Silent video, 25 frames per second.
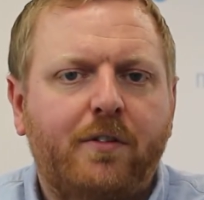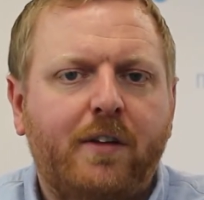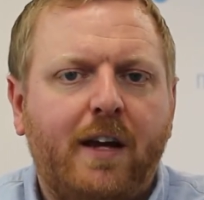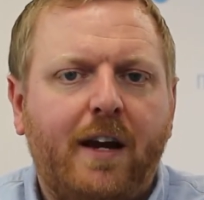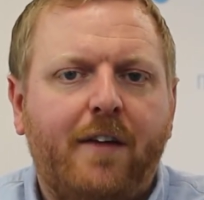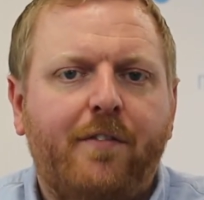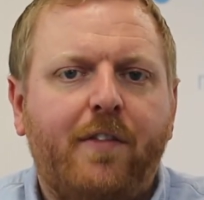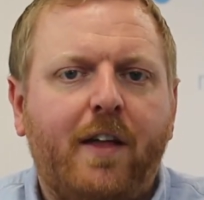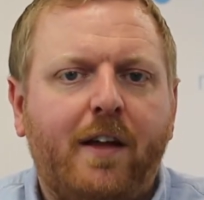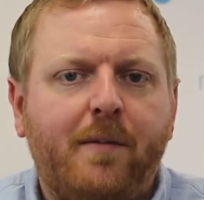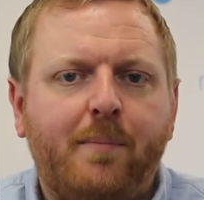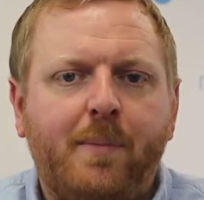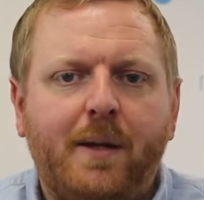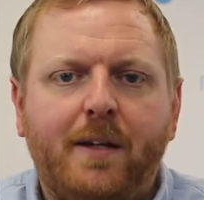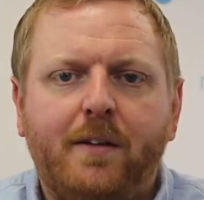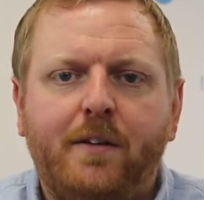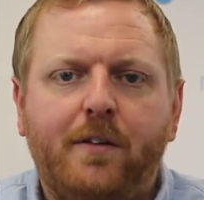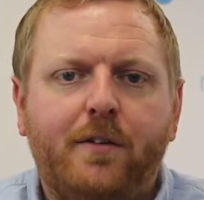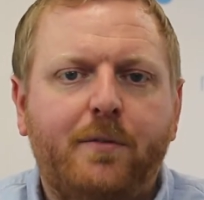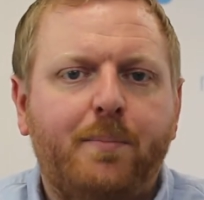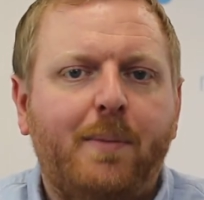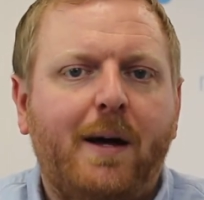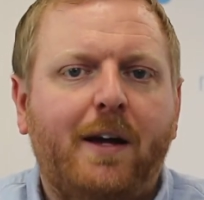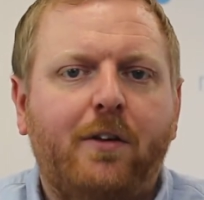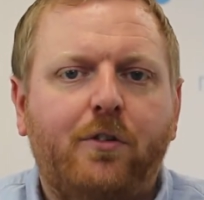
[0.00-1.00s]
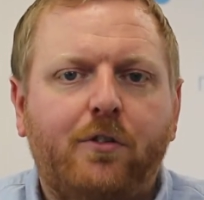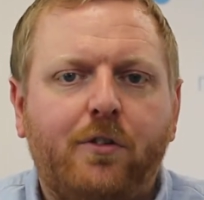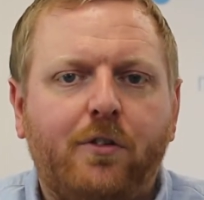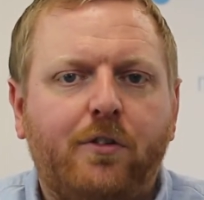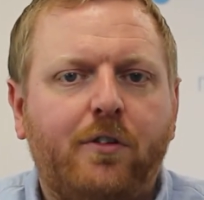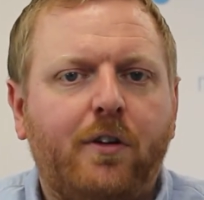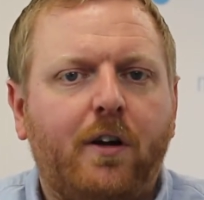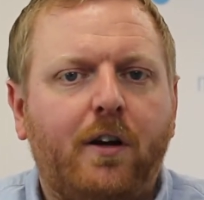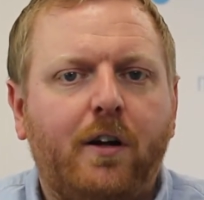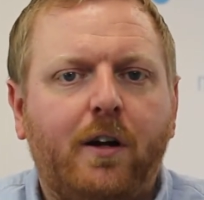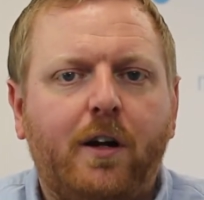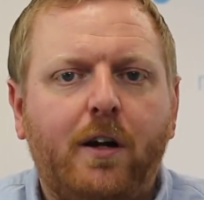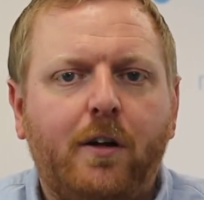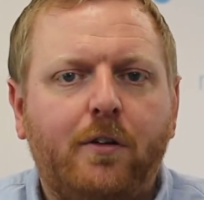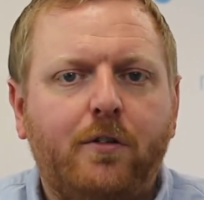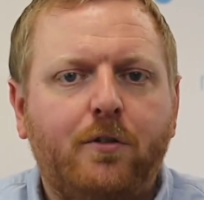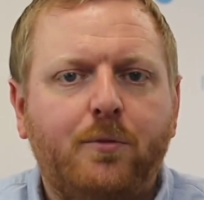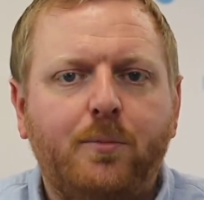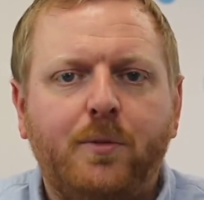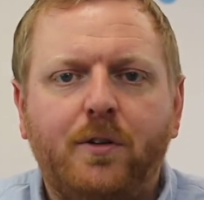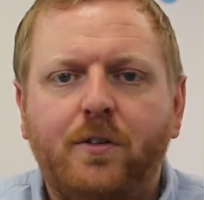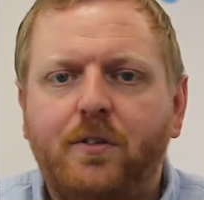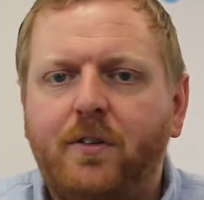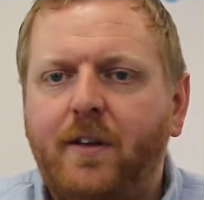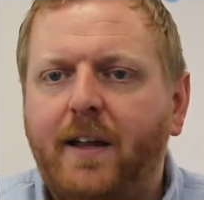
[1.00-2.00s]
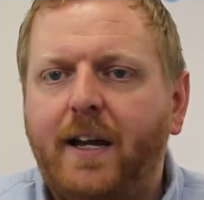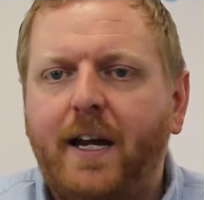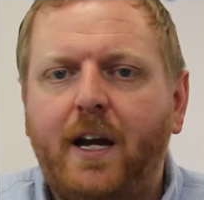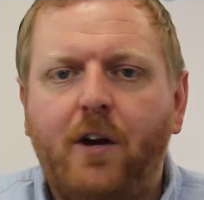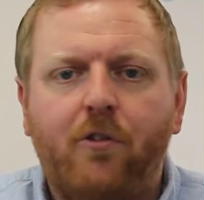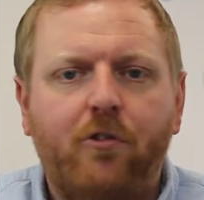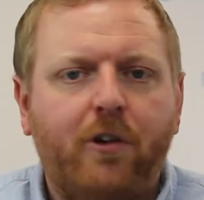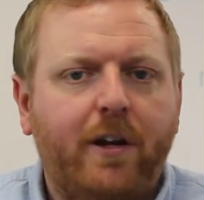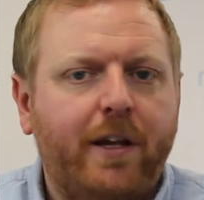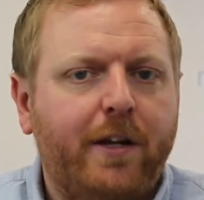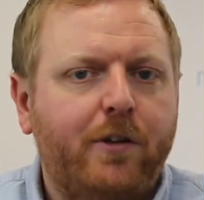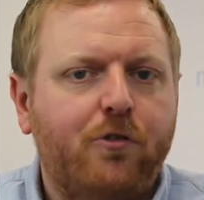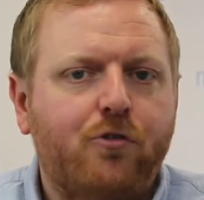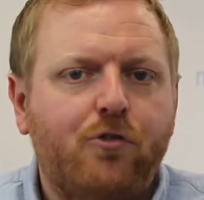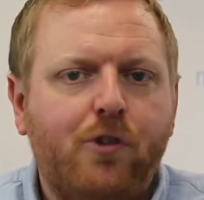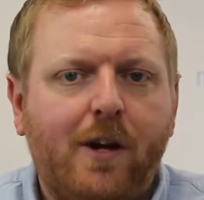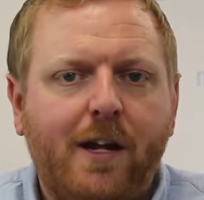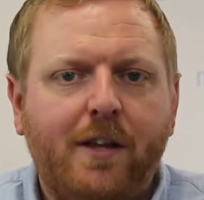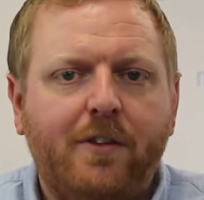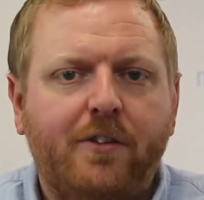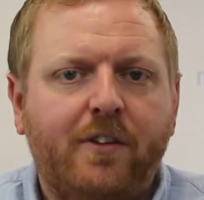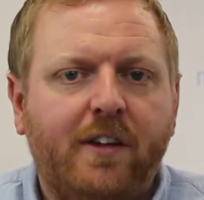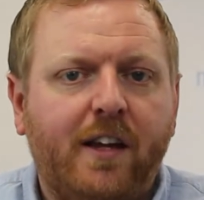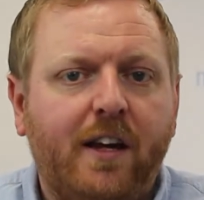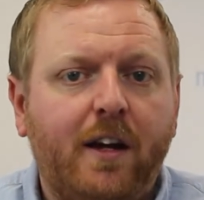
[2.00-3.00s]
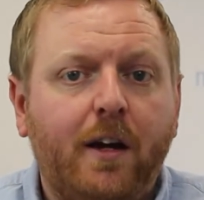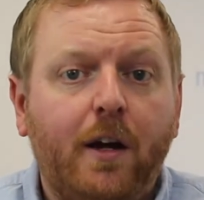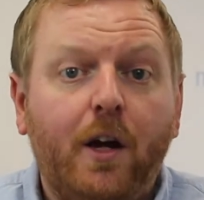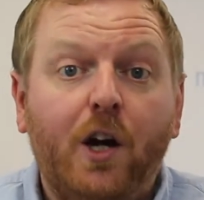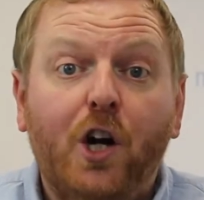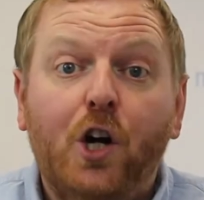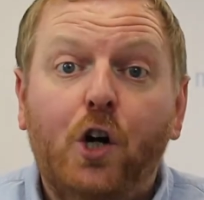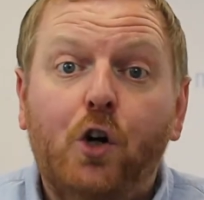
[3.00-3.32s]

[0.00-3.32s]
So have they been dispatched to certain customers? Are they currently in transit?